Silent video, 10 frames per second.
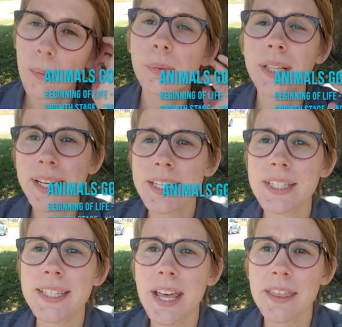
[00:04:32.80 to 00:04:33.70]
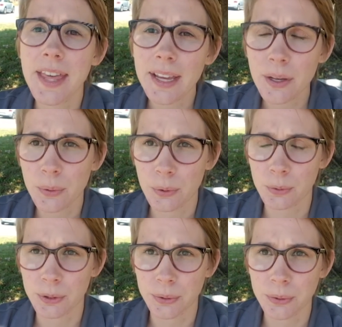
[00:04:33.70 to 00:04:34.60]
Plants, they go
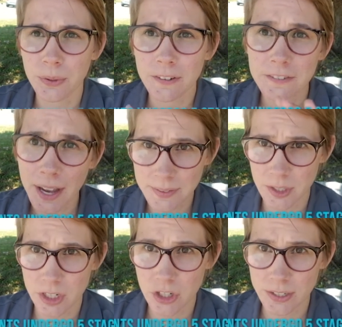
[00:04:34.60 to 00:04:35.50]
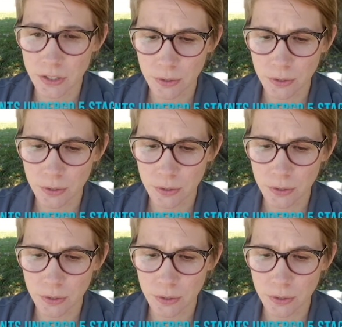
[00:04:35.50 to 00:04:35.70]
through 5 stages: